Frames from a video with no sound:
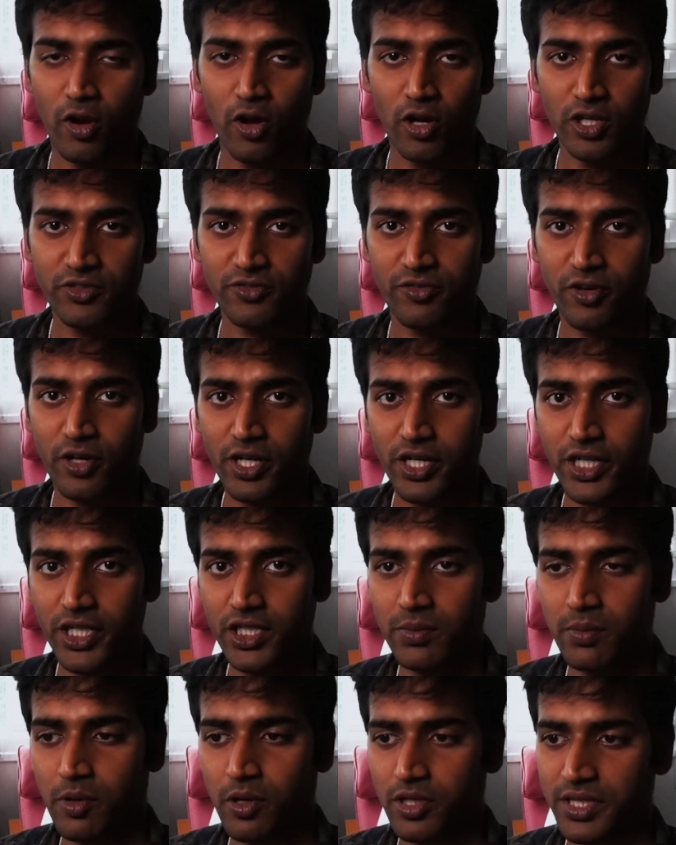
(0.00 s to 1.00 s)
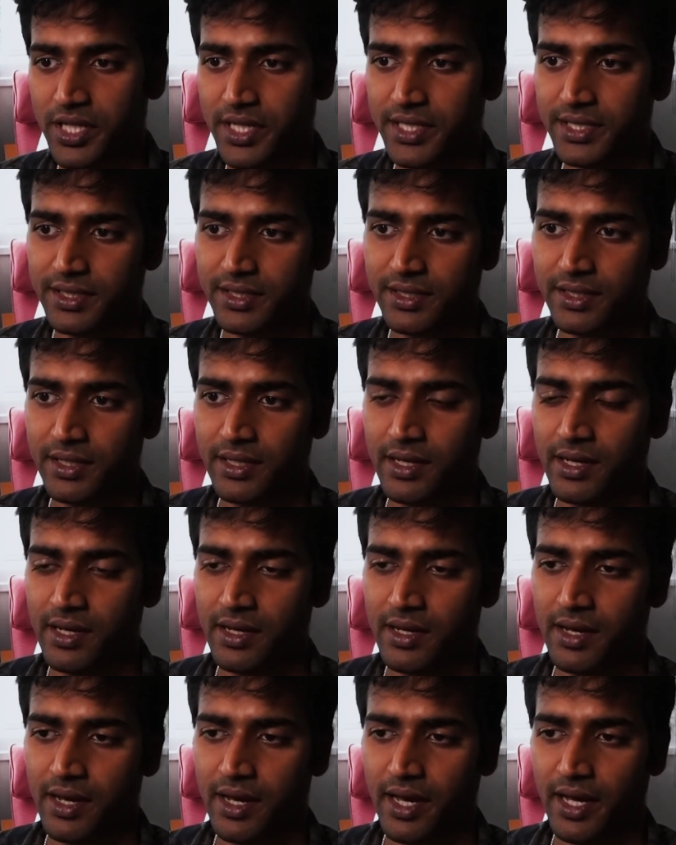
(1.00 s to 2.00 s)
the loss for each process.
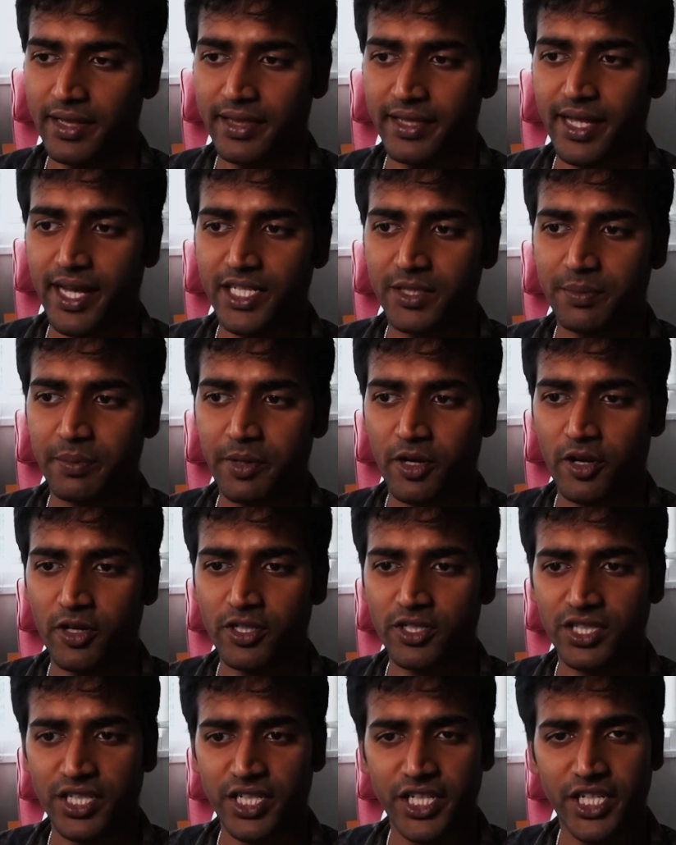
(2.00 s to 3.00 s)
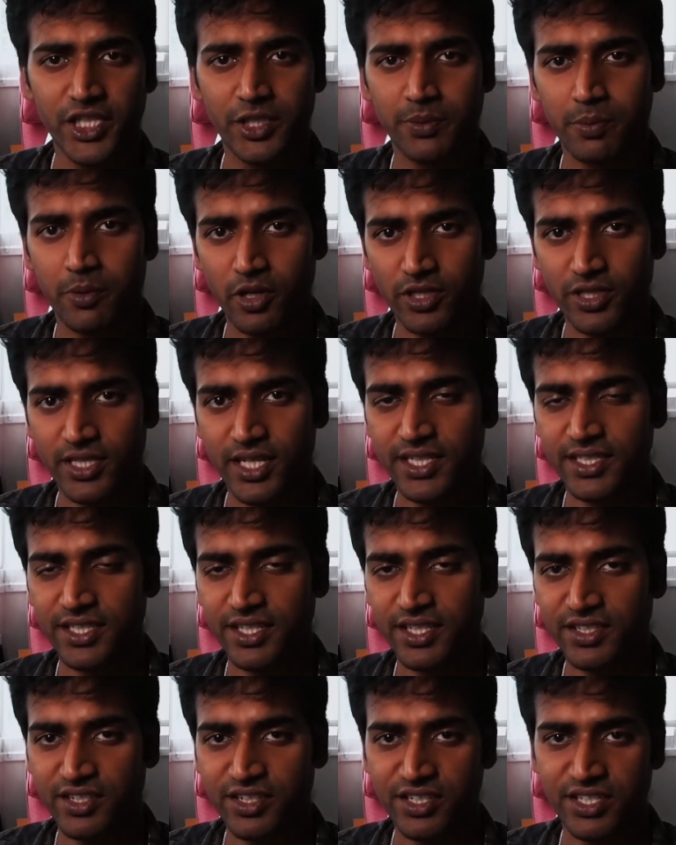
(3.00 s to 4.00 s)
And that's because each
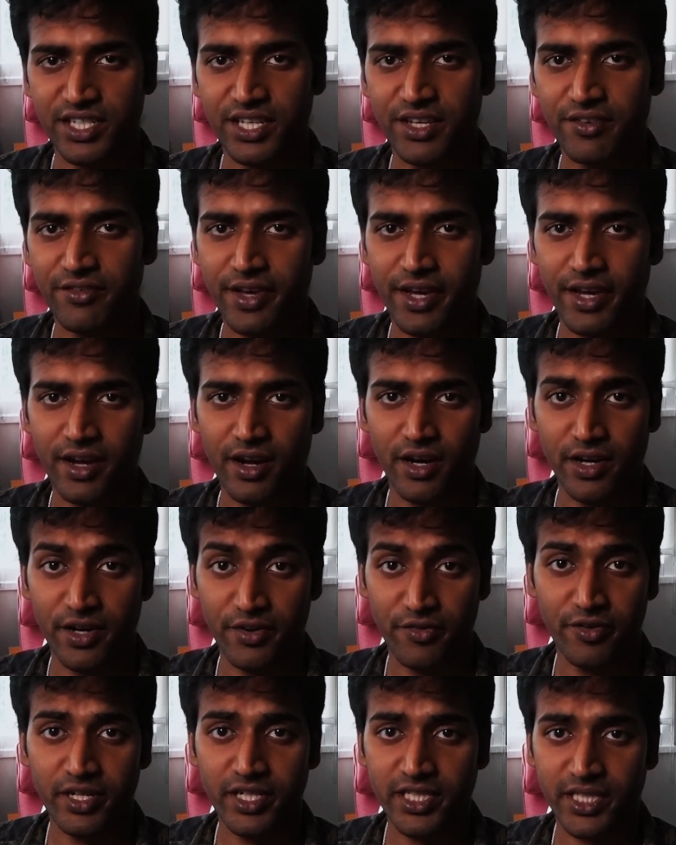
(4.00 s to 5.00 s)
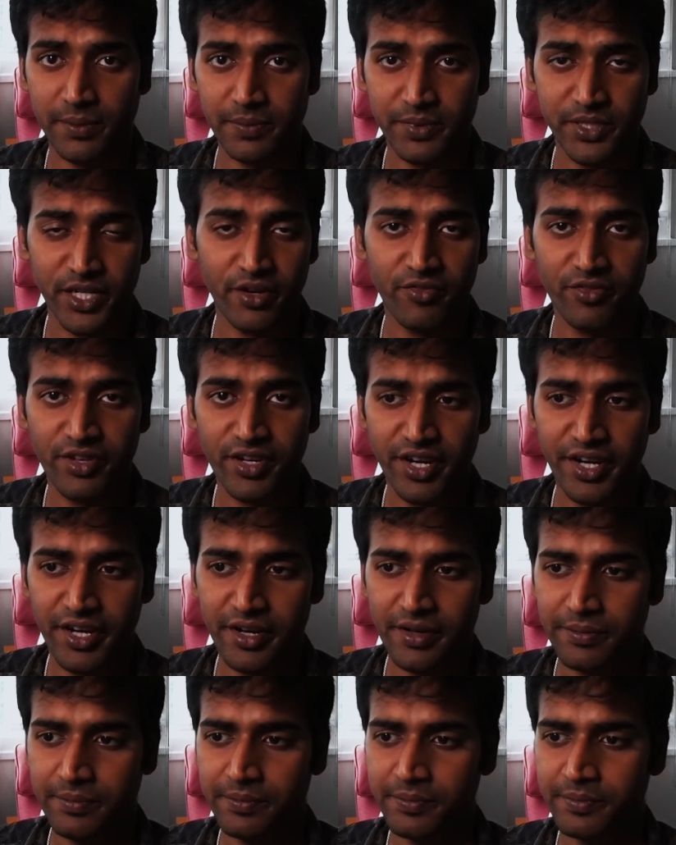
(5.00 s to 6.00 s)
process is receiving a different subset of the
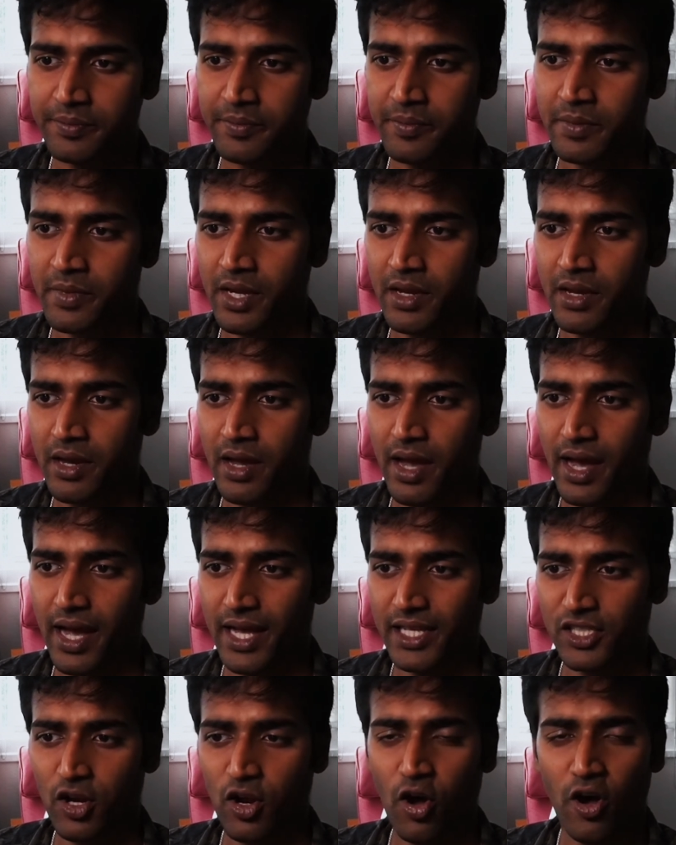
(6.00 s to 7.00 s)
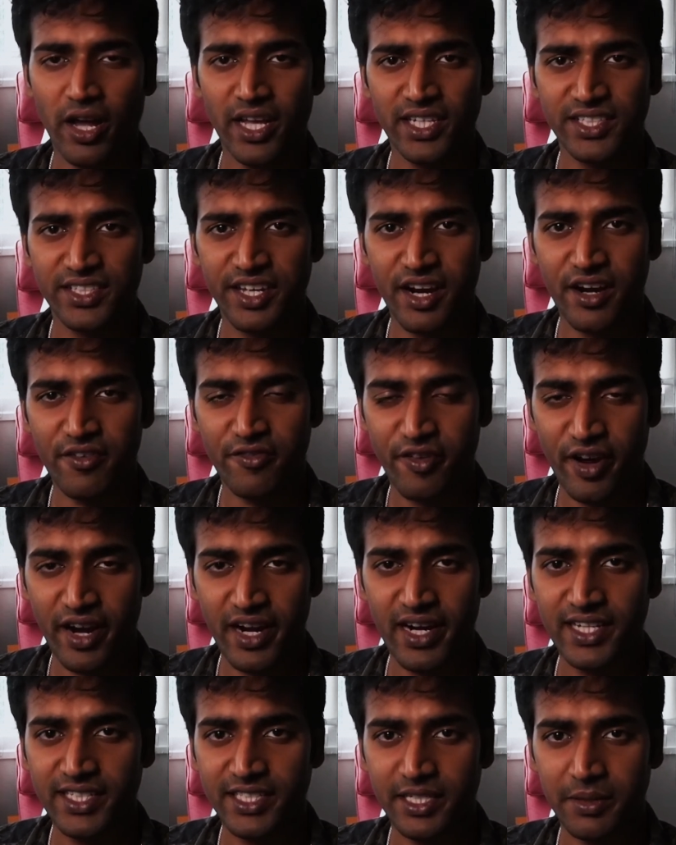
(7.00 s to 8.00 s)
data. As long as they are
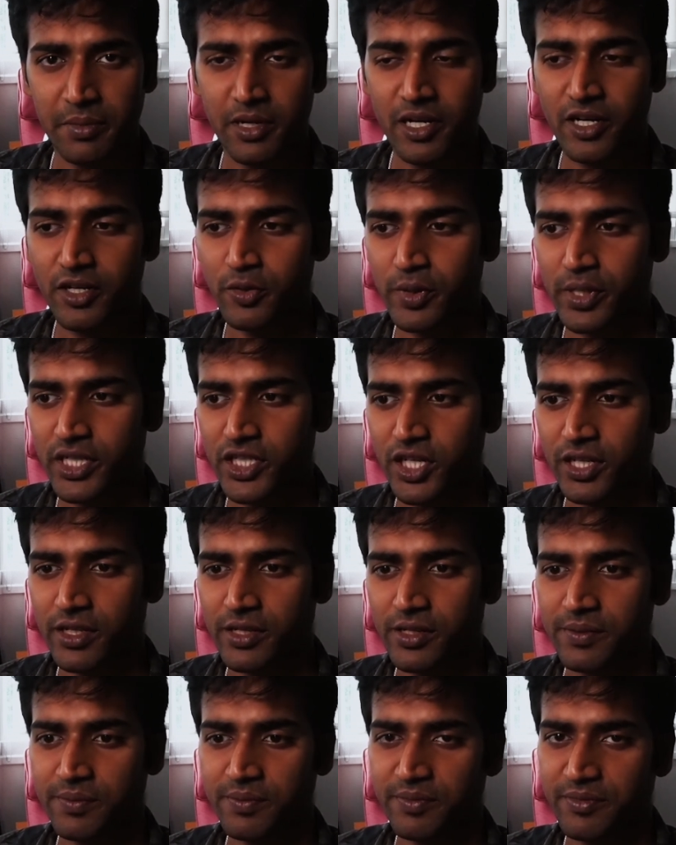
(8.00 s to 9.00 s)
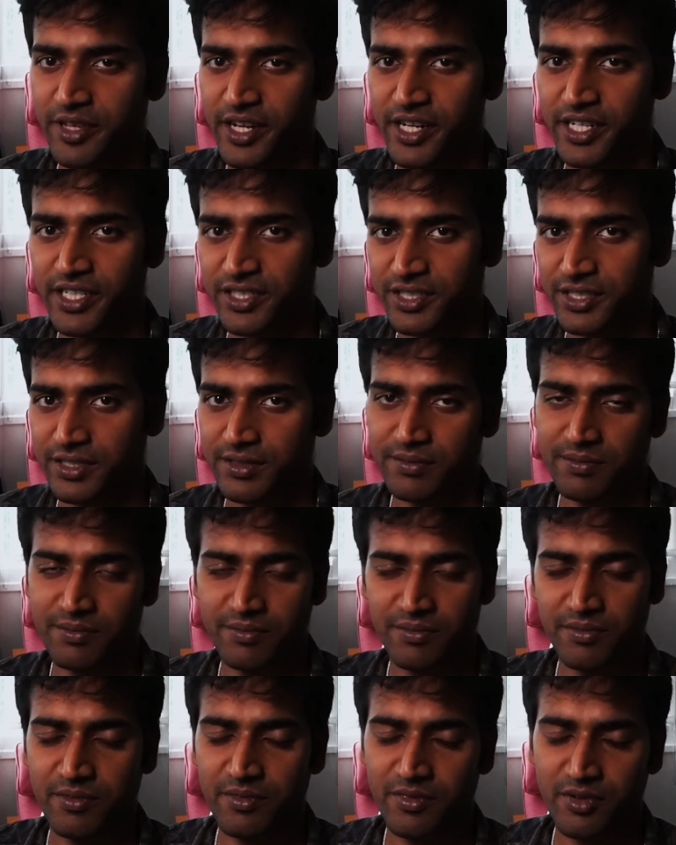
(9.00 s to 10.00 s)
fairly similar to each other, there is
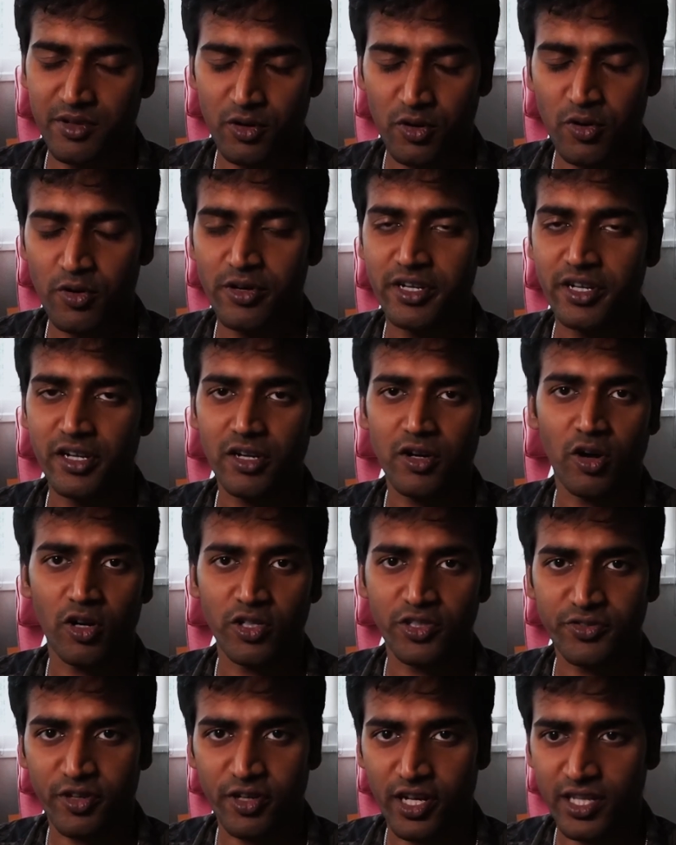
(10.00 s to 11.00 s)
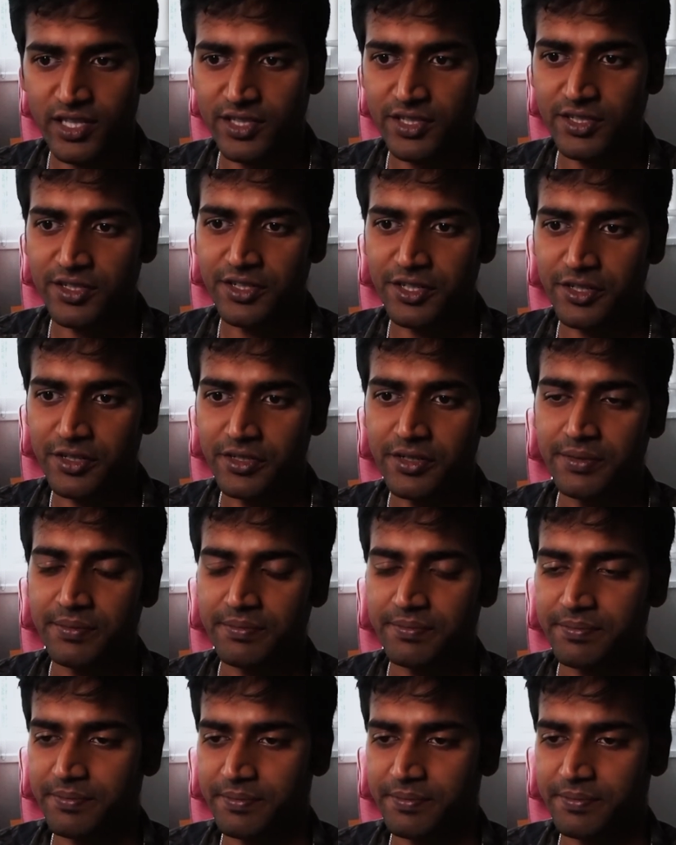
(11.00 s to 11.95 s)
no real cause for concern here.